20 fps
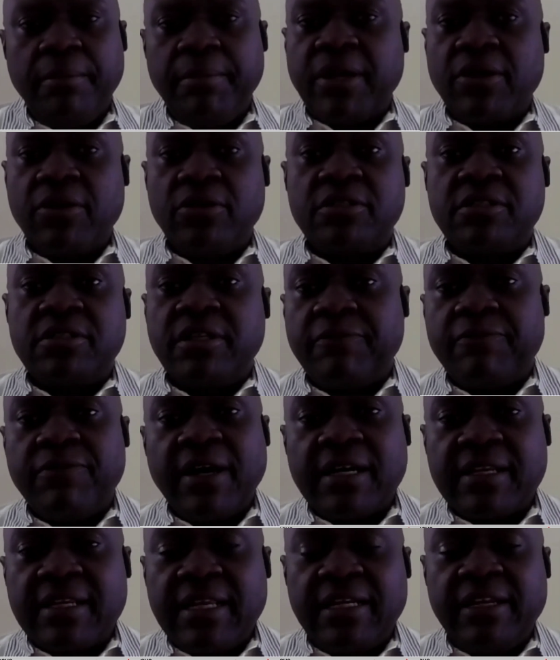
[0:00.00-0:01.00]
Because the
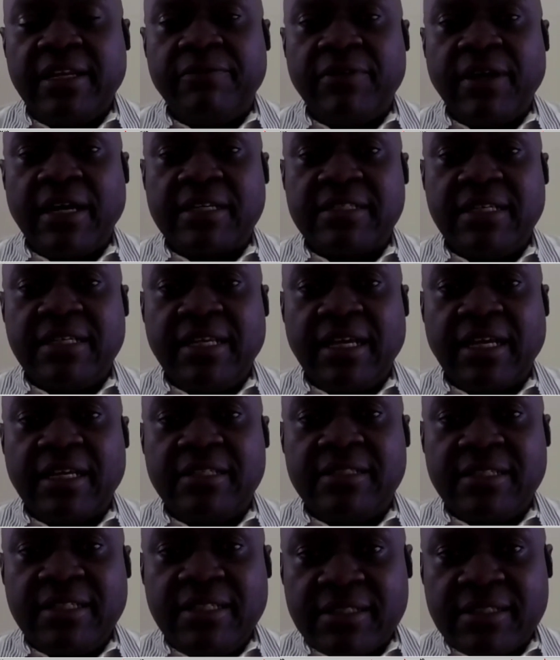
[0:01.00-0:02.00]
fact that a vaccine
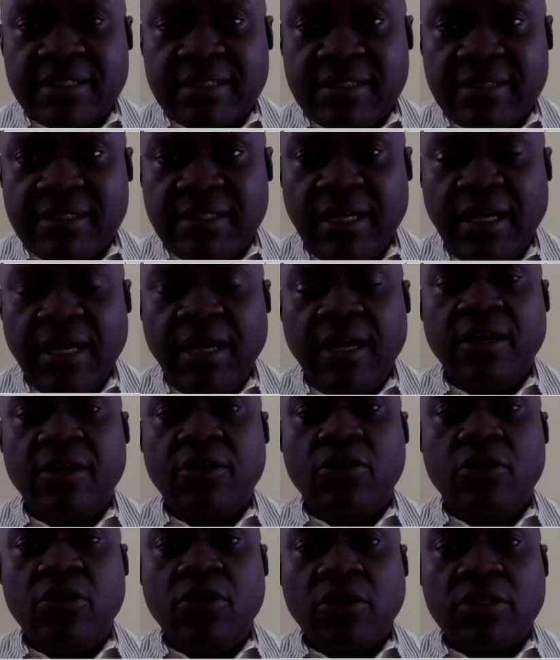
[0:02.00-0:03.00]
exists
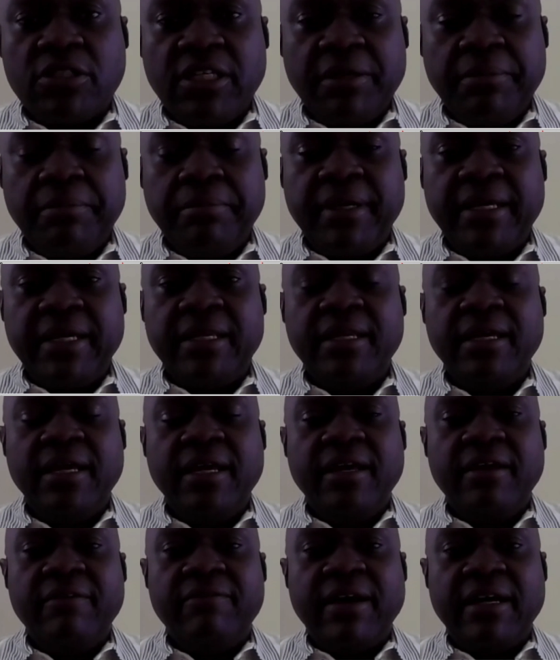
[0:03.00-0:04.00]
doesn't mean
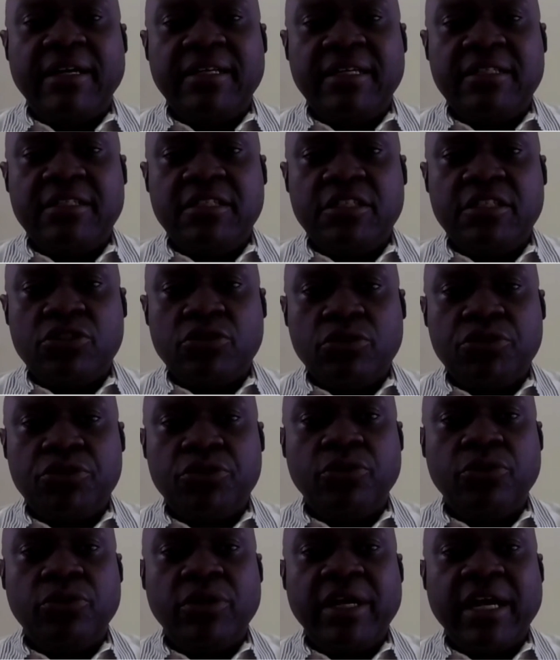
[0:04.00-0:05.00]
that it is
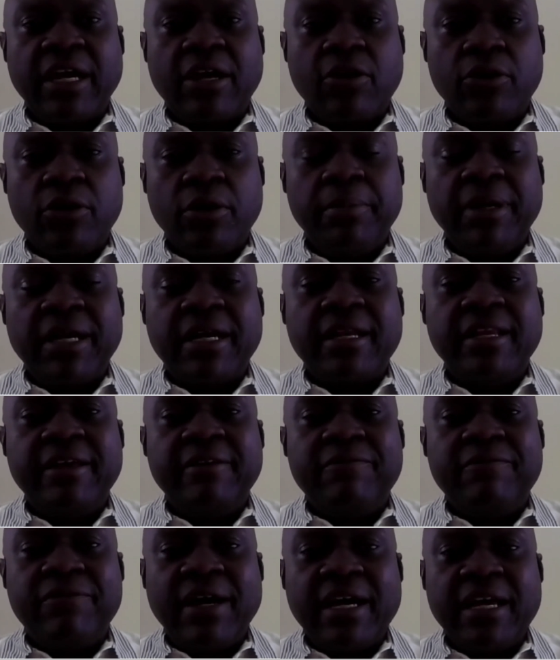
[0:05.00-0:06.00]

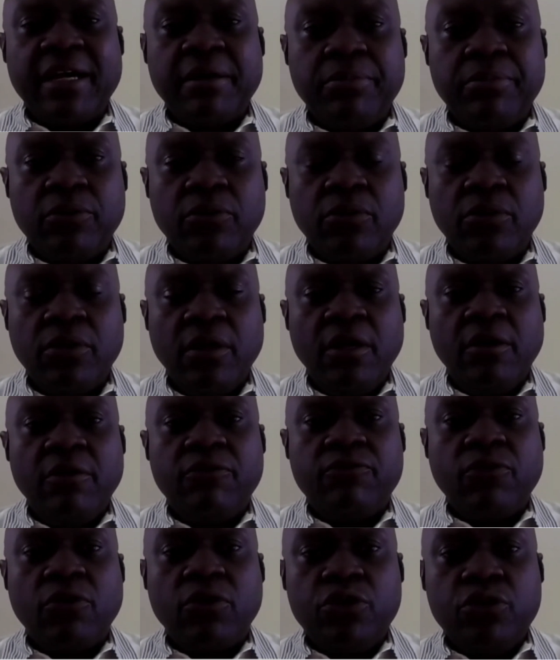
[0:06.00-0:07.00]
socio-economically viable
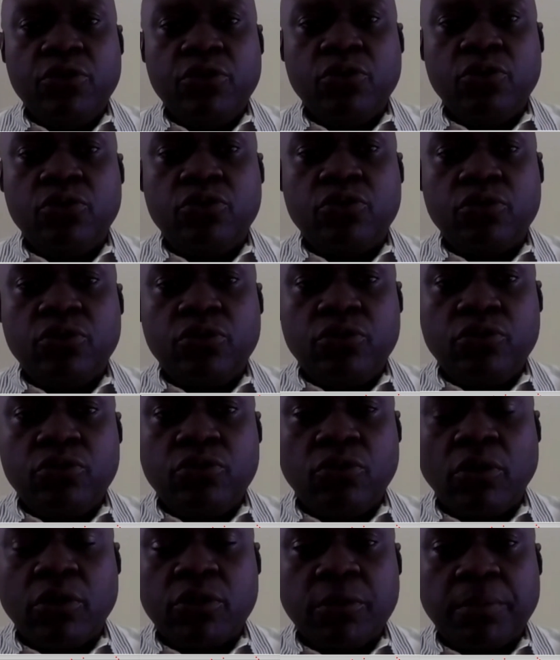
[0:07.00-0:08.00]
for you to
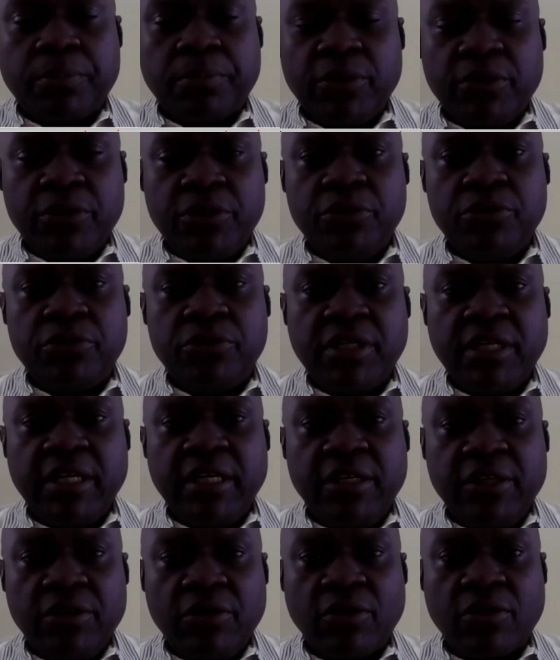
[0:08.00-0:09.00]
do or to produce
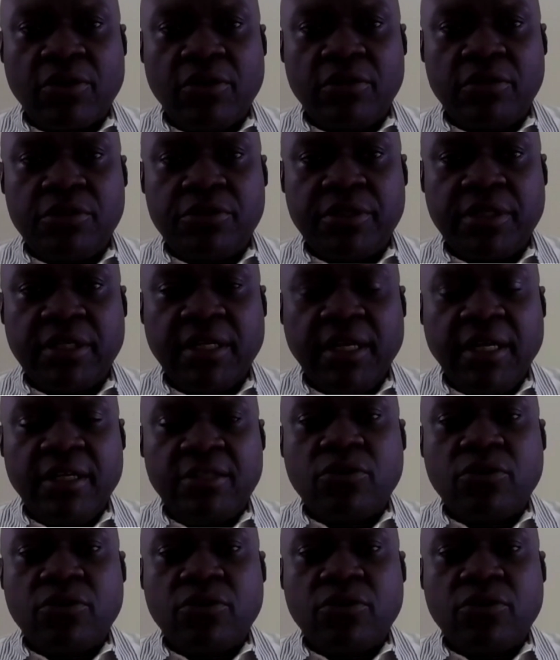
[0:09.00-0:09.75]
in your country.